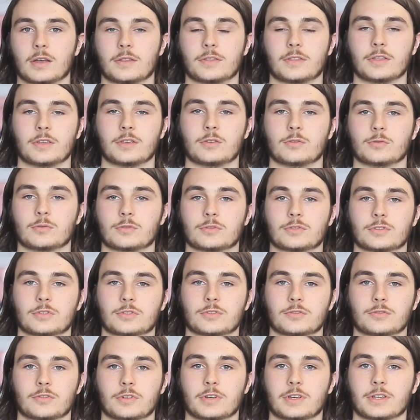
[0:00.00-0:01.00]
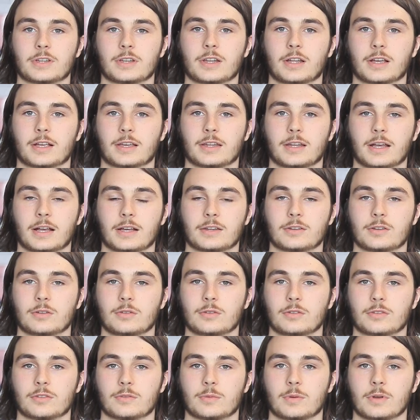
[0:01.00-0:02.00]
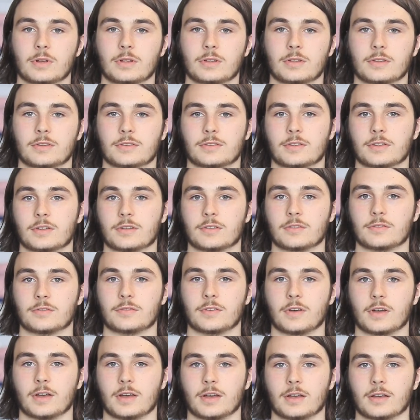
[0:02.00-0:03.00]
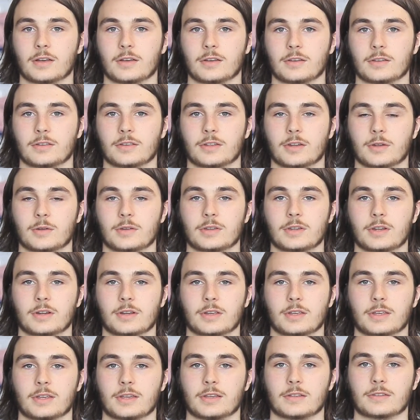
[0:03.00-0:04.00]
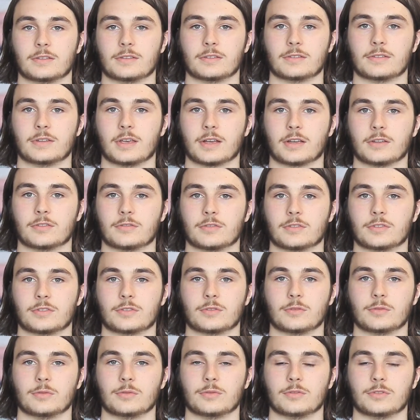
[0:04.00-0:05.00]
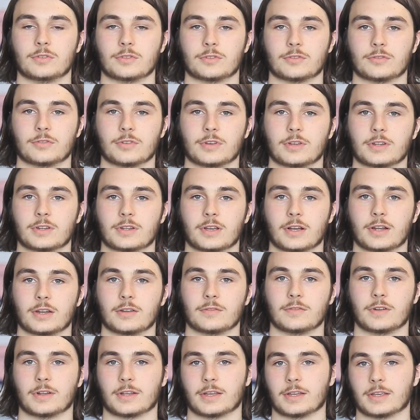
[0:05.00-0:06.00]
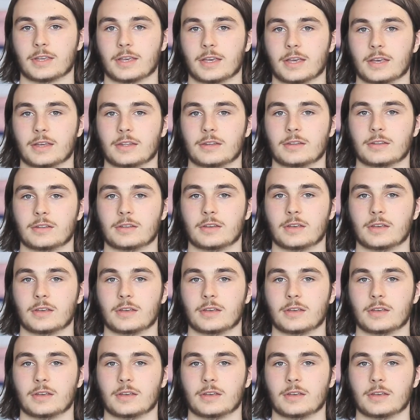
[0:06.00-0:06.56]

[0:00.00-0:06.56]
I think you're also treated like an adult as well. Instead of, you know, in young years in secondary schools, you're treated kind of like a kid.